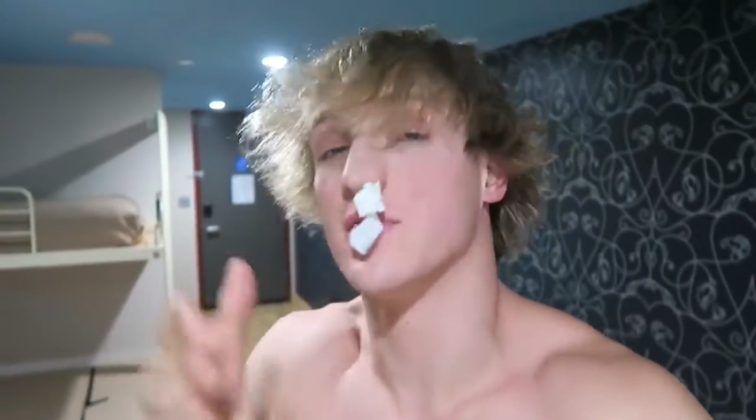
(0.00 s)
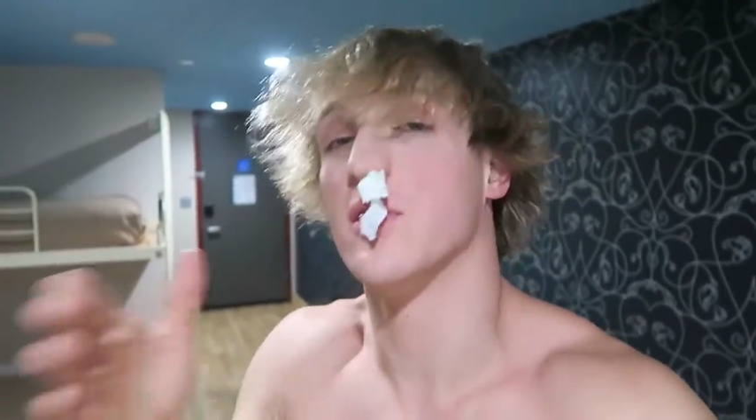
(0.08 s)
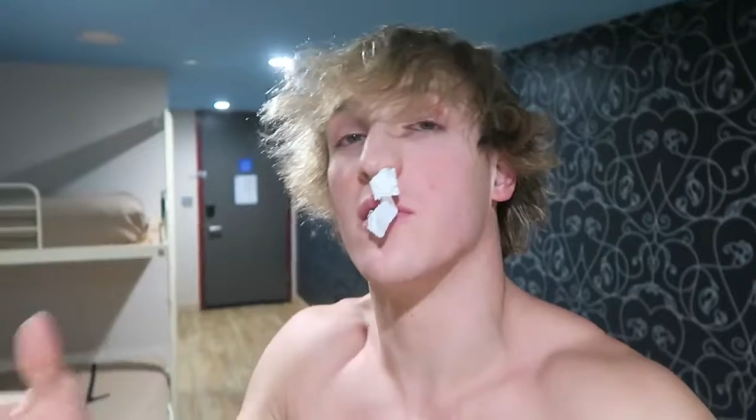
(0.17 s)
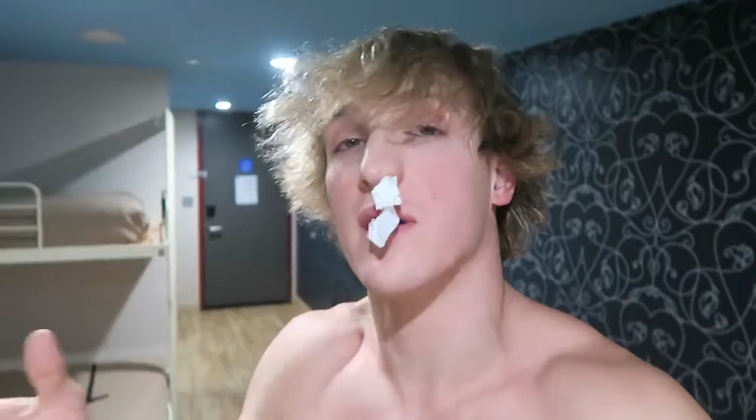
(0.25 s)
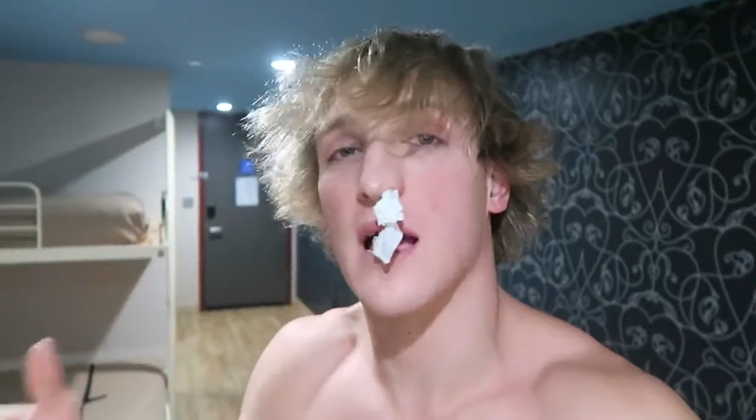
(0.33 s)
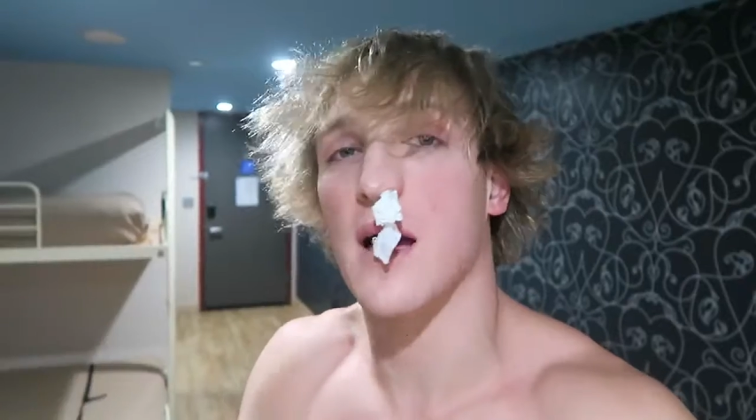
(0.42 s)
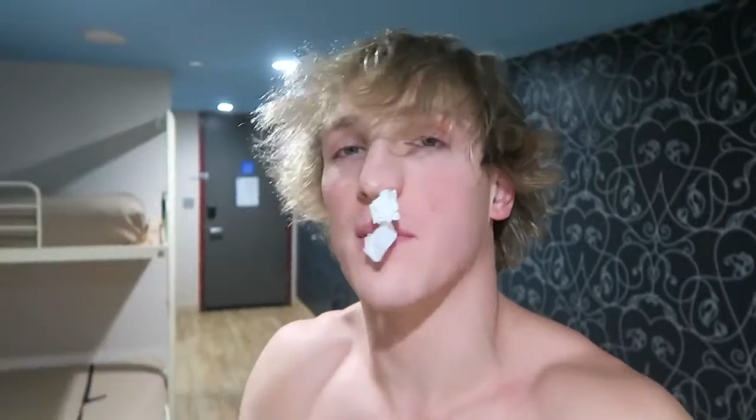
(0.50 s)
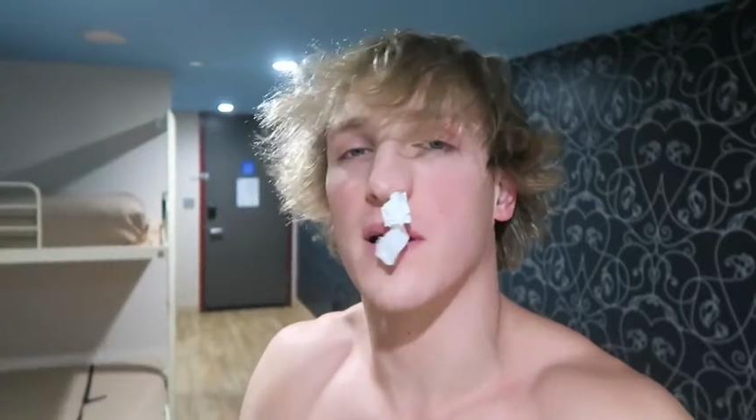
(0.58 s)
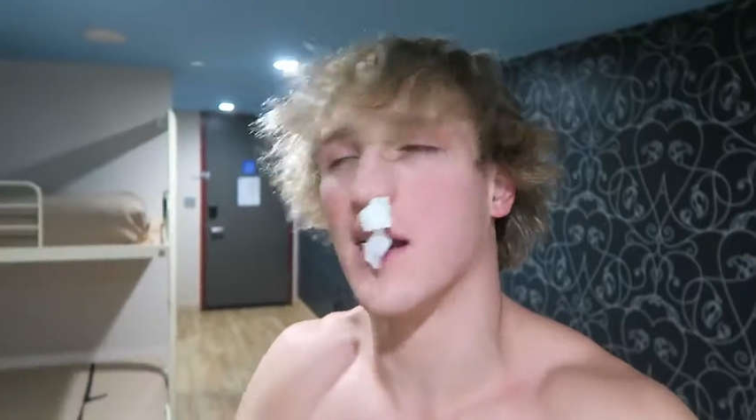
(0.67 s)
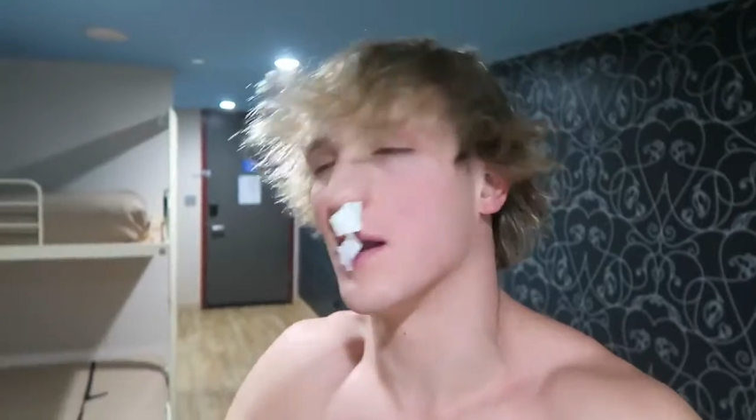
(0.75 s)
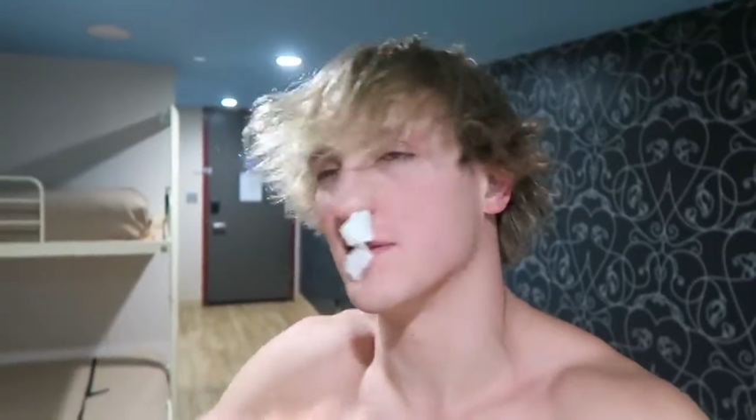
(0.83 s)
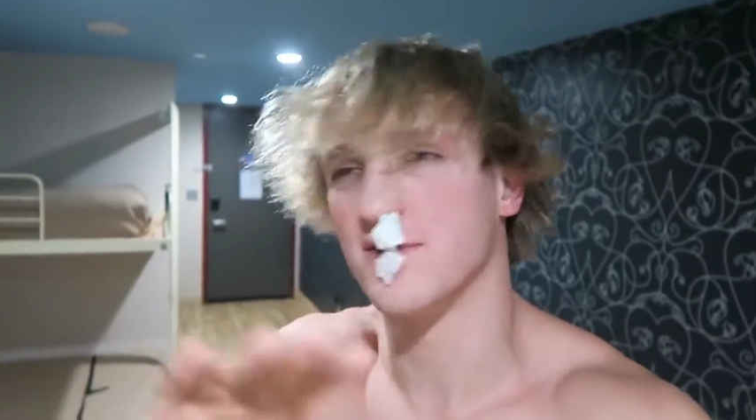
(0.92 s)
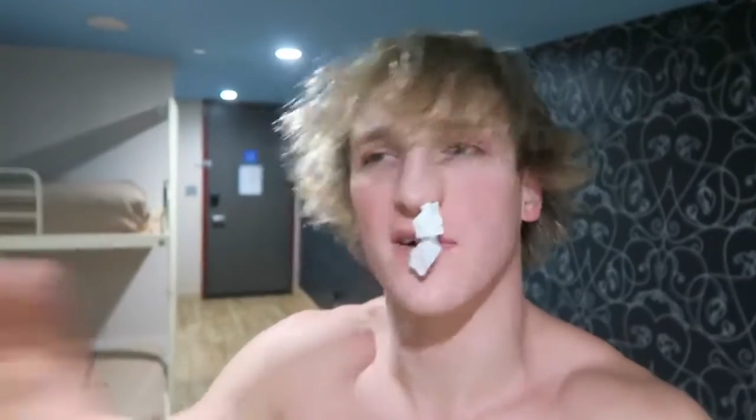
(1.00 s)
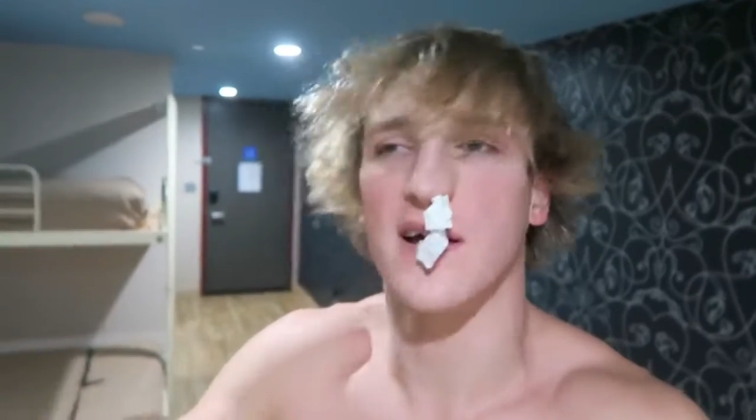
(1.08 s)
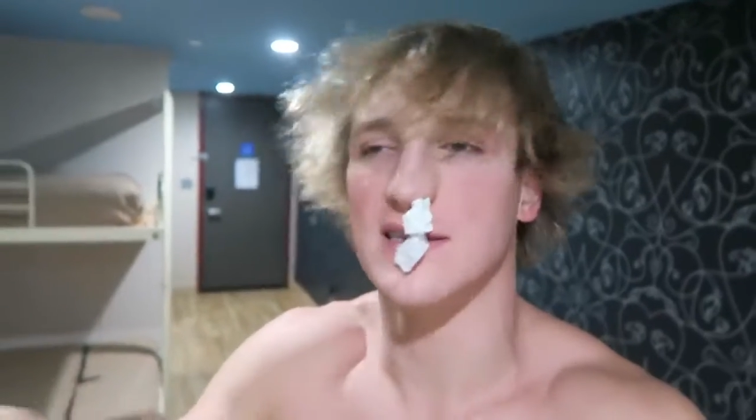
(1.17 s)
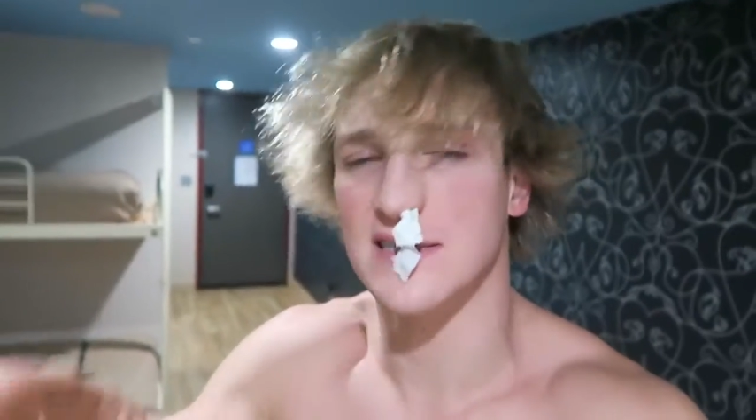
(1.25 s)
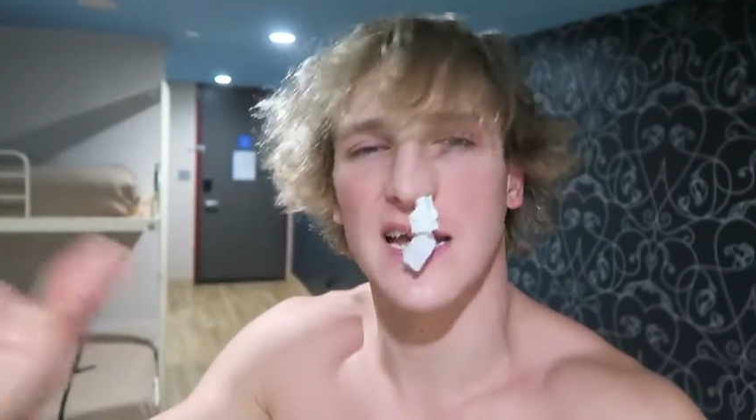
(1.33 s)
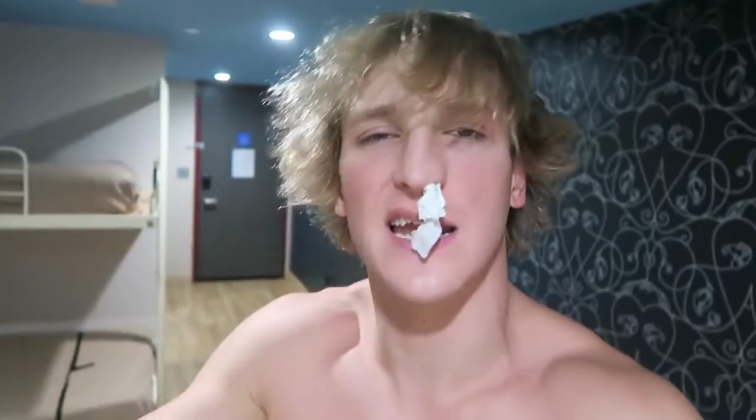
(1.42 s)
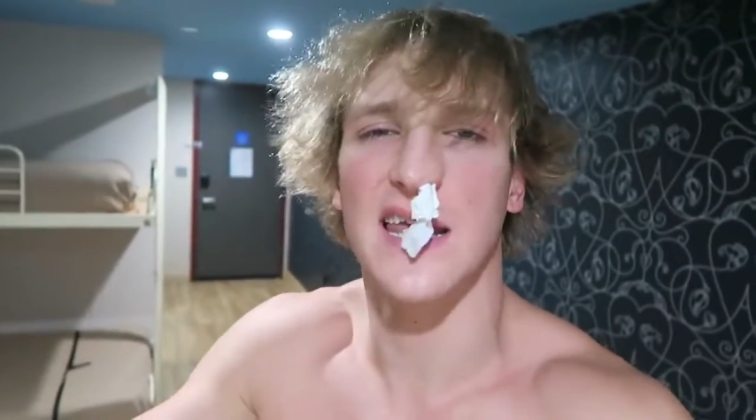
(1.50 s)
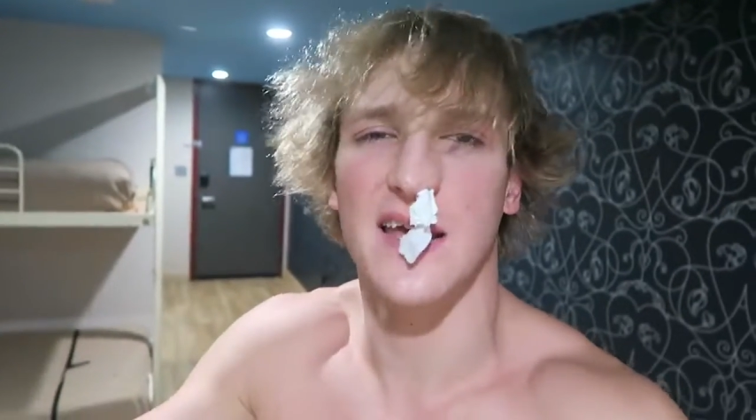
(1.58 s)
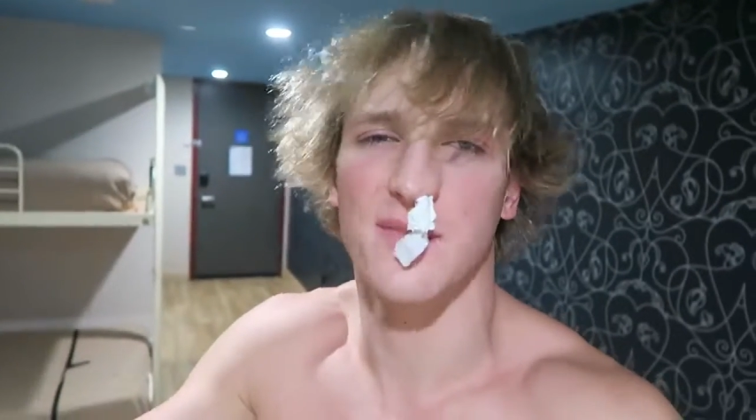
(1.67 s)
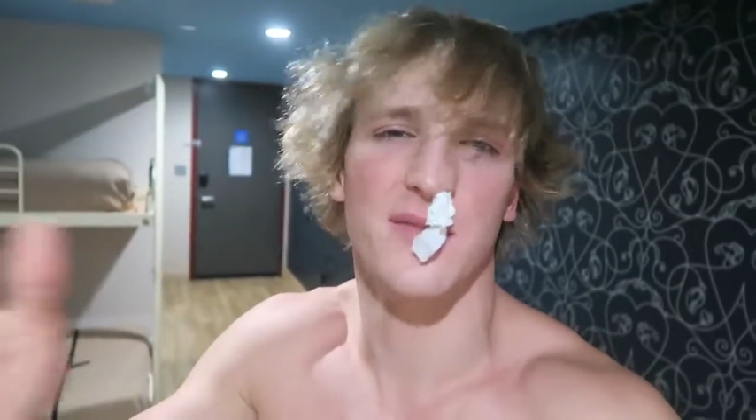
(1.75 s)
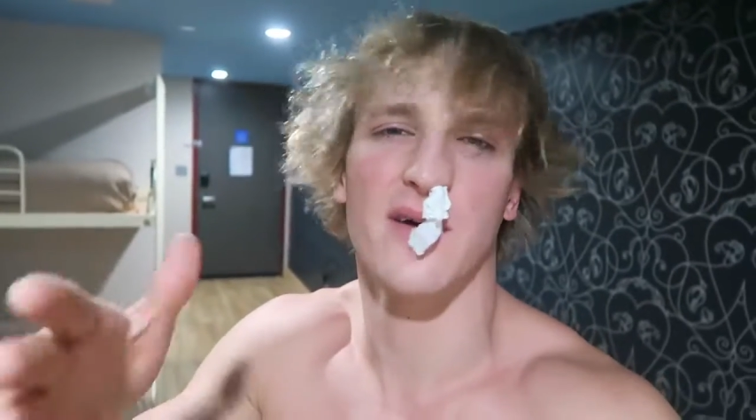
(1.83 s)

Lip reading: to go to Comic-Con. It's fine. It's 10 a.m.